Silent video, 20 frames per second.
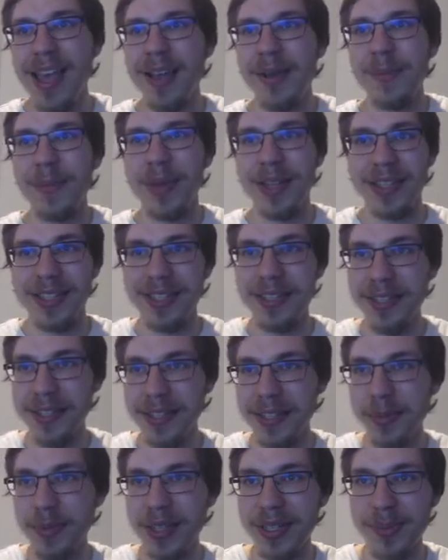but since
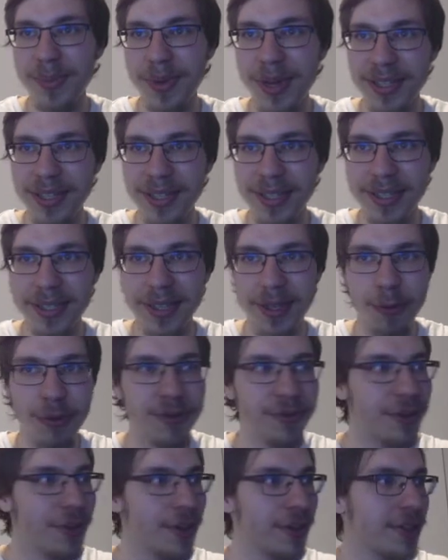C++,
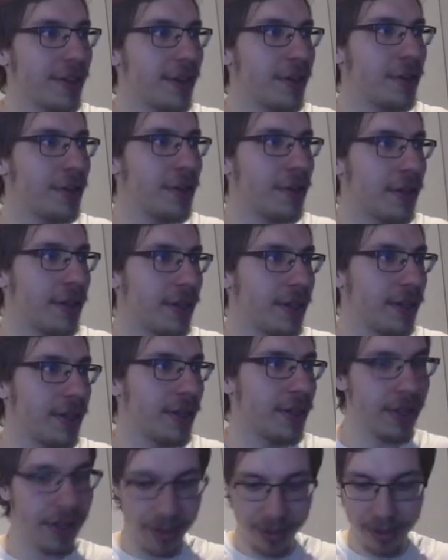we've got our
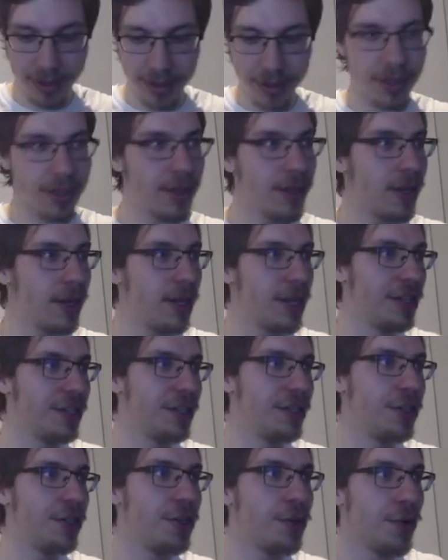
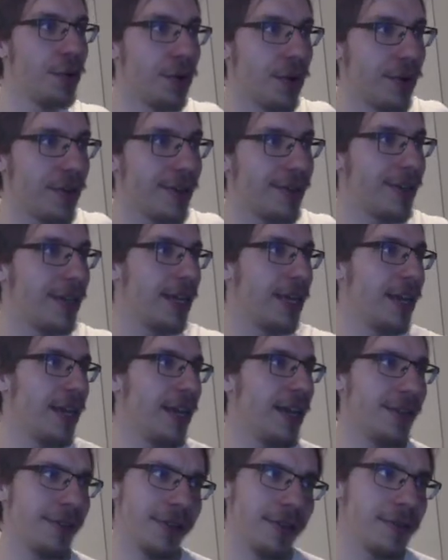new
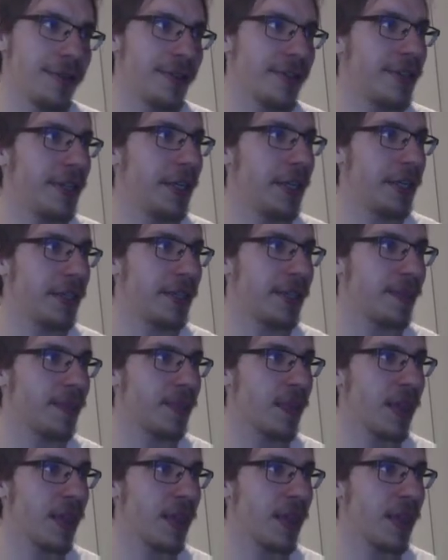and also delete.